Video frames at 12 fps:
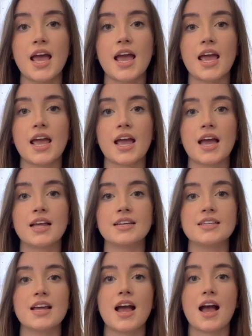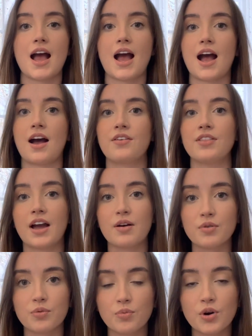and how that
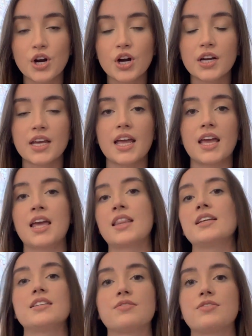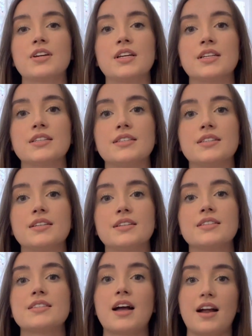would work and the different
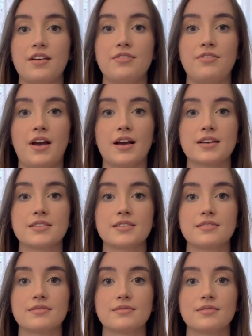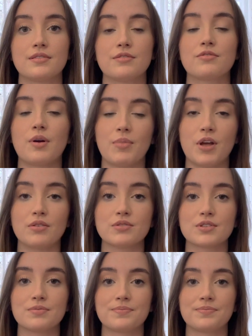side effects from
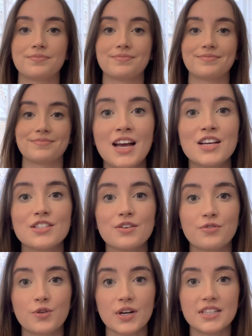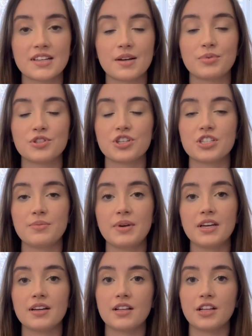those. So for example, just to
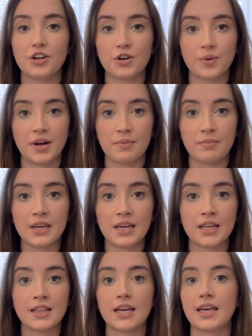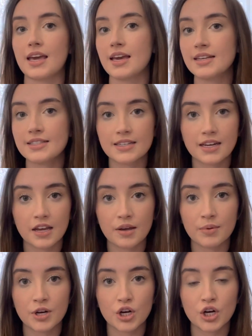make it clearer what I mean, like ACE
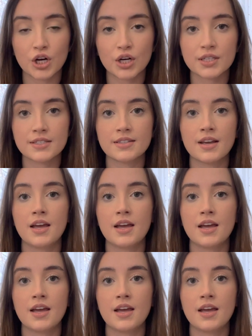inhibitors,